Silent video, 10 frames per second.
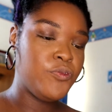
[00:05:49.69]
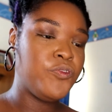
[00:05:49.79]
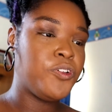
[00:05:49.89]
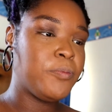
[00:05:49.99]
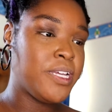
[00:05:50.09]

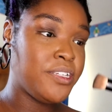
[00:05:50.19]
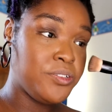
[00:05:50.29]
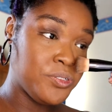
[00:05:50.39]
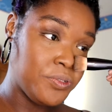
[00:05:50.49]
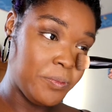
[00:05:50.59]
For my
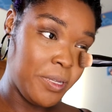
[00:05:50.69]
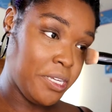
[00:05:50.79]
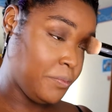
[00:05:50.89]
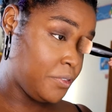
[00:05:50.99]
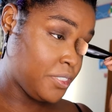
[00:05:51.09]
usual
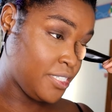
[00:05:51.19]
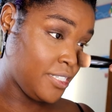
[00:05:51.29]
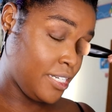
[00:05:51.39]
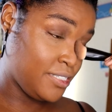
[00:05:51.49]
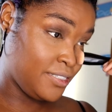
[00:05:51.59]
makeup
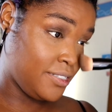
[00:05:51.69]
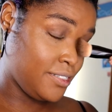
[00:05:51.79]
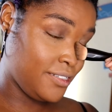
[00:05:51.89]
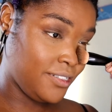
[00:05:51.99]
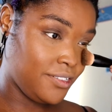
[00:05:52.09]
routine, I
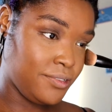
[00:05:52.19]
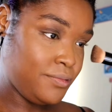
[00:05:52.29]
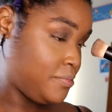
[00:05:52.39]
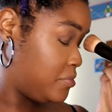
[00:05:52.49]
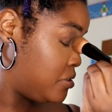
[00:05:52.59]

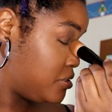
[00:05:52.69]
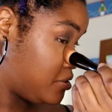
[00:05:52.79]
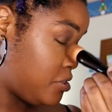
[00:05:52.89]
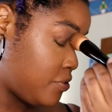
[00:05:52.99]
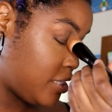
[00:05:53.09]
don't
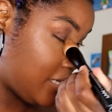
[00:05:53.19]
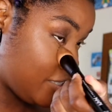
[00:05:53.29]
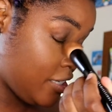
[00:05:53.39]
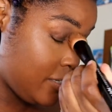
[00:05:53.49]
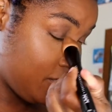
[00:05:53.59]
do a
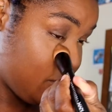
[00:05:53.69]
lot.